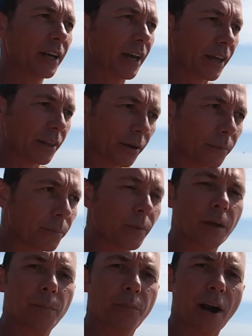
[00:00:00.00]
and the,
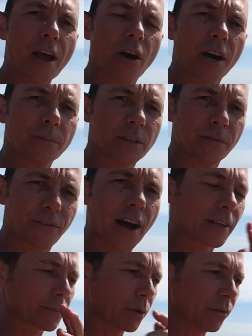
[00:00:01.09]
the prey items are
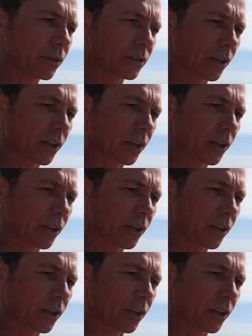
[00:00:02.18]
fast moving, so